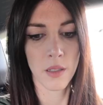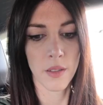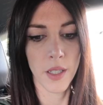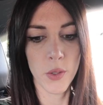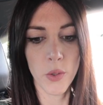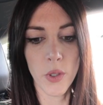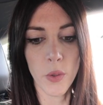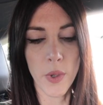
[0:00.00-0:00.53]

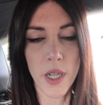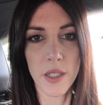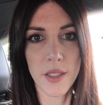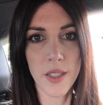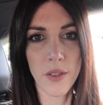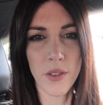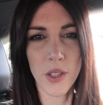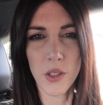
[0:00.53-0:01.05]
That's really weird.
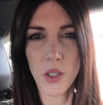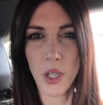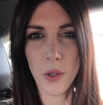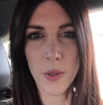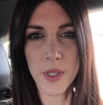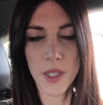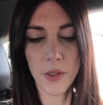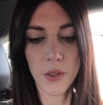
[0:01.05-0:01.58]
Cylinder 2
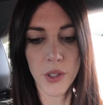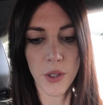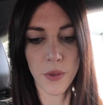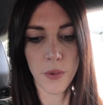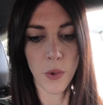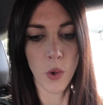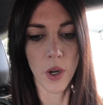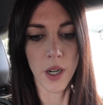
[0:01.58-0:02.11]
and cylinder
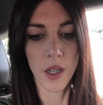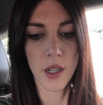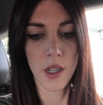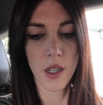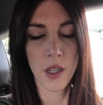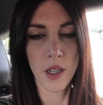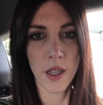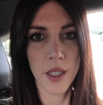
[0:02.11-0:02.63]
4,
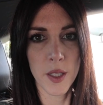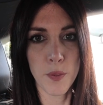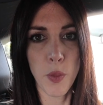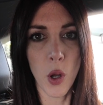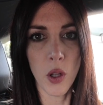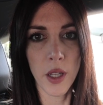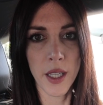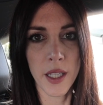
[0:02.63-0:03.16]
it's
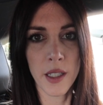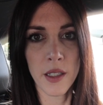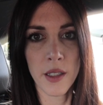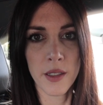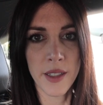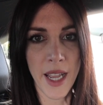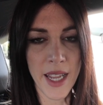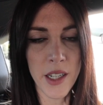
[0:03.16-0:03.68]
pulling
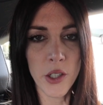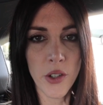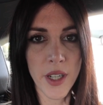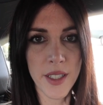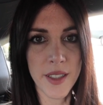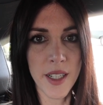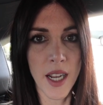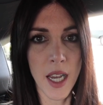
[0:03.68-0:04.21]
10
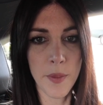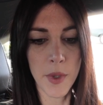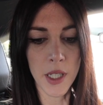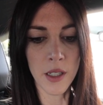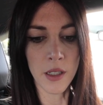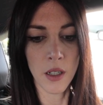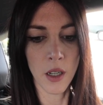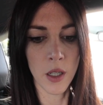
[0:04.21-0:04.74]
degrees
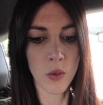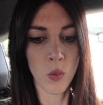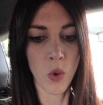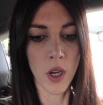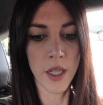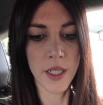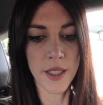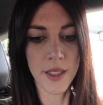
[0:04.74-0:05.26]
timing on
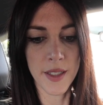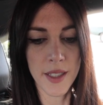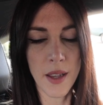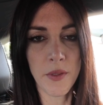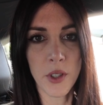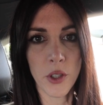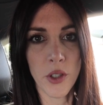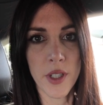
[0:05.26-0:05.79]
one and
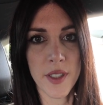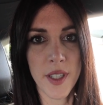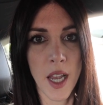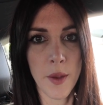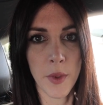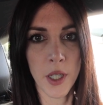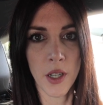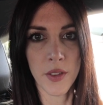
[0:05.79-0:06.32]
7 degrees
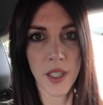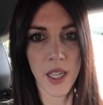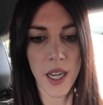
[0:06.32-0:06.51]
timing on the